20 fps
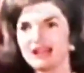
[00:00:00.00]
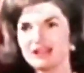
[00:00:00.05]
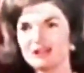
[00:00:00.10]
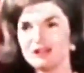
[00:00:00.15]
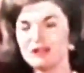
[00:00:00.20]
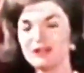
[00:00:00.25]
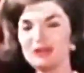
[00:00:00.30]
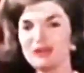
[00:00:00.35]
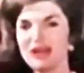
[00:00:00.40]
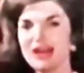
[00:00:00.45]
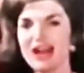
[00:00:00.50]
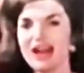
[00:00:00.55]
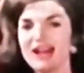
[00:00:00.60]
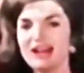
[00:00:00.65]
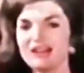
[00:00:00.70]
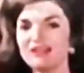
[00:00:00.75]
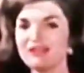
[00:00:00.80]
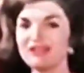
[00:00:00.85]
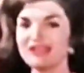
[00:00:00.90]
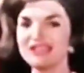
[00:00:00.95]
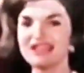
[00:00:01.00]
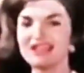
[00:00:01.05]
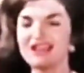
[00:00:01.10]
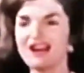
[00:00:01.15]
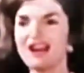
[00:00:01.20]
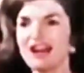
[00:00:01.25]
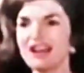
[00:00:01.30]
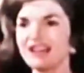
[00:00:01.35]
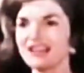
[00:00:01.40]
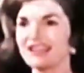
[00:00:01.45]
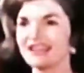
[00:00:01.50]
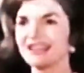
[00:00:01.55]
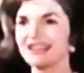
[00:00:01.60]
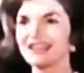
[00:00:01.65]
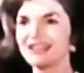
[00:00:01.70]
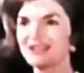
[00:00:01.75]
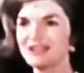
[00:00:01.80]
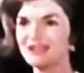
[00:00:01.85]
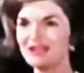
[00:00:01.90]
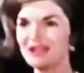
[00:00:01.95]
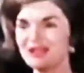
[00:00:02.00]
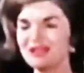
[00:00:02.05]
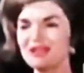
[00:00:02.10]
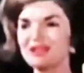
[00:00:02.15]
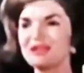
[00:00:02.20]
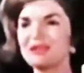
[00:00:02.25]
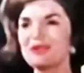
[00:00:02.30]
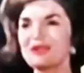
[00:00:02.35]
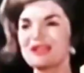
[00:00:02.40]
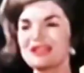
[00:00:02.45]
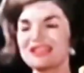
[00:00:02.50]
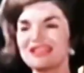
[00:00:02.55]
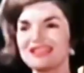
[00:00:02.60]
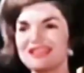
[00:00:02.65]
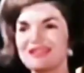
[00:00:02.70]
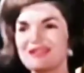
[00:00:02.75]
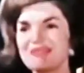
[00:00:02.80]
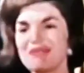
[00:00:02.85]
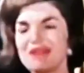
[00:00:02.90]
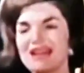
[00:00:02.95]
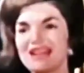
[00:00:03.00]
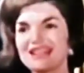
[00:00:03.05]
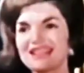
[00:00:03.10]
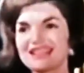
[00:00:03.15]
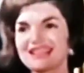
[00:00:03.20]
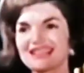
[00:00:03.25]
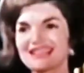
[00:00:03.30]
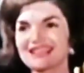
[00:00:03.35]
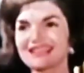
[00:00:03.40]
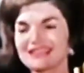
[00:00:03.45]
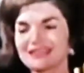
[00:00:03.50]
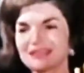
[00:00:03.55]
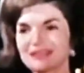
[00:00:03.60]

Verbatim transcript: she invited 60 million Americans in to discover this kingdom.